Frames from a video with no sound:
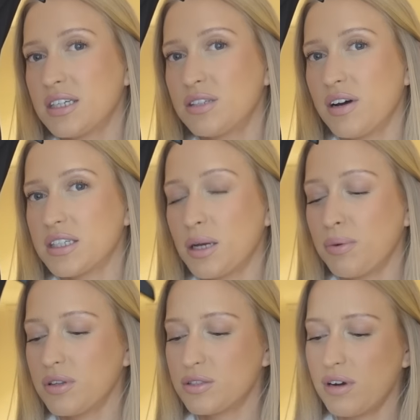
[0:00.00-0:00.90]
things first, I
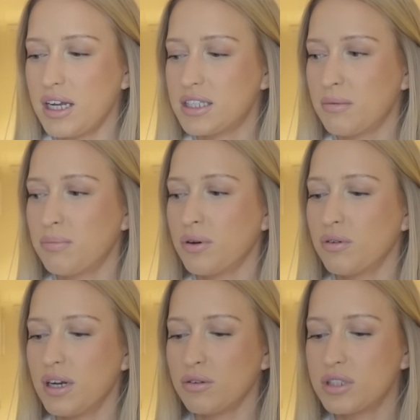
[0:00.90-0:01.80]
bought this really simple
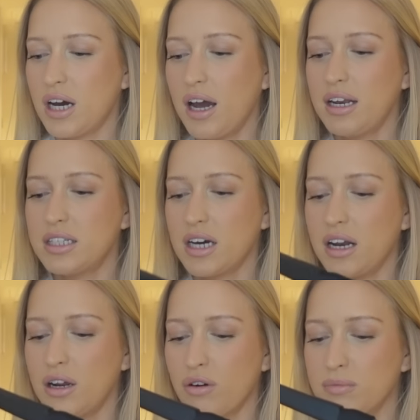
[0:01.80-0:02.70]
little tiny
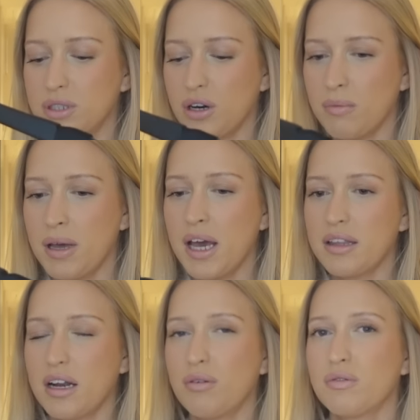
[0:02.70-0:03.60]
crop top
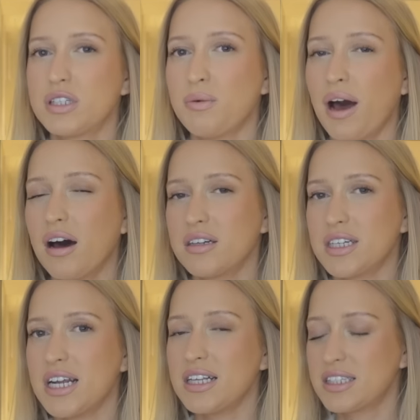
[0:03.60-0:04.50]
that I would obviously wear
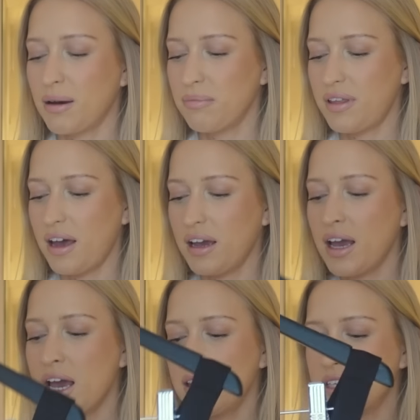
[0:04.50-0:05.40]
underneath something.
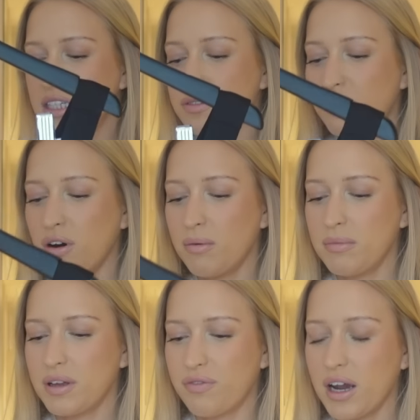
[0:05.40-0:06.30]
This is from
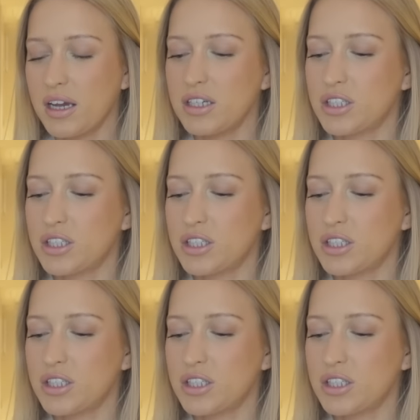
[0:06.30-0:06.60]
the Frankie